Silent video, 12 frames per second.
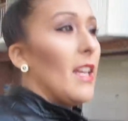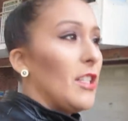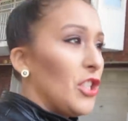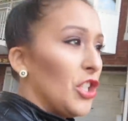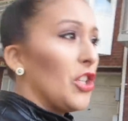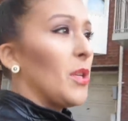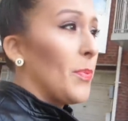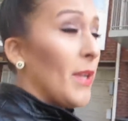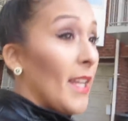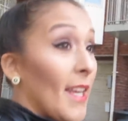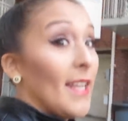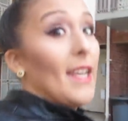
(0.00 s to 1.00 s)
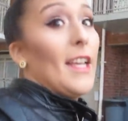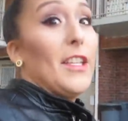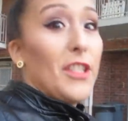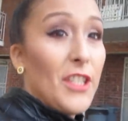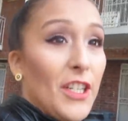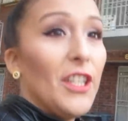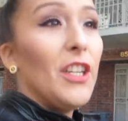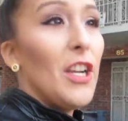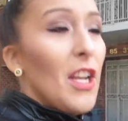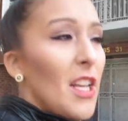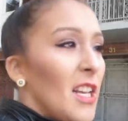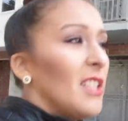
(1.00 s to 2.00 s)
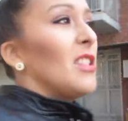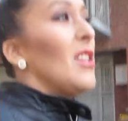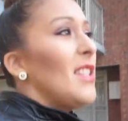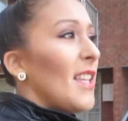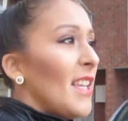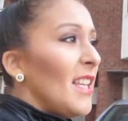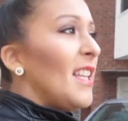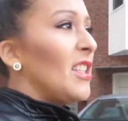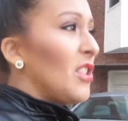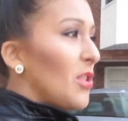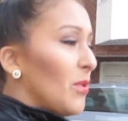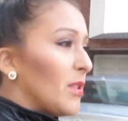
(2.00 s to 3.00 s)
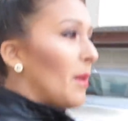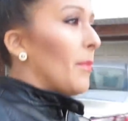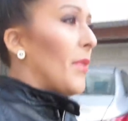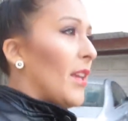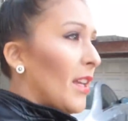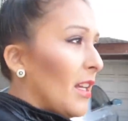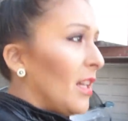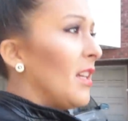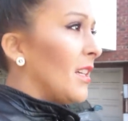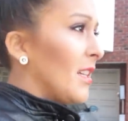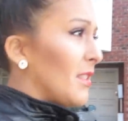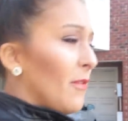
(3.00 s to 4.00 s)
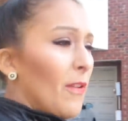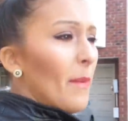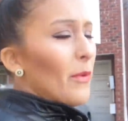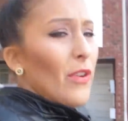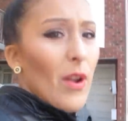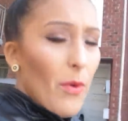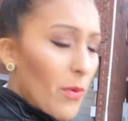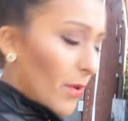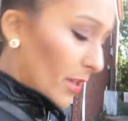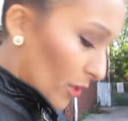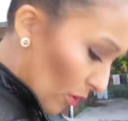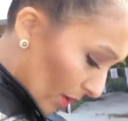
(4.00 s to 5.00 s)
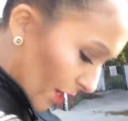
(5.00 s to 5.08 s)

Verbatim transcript: and she starts pre-K next year. So I was like, yeah, let's do something because in February I won't want to go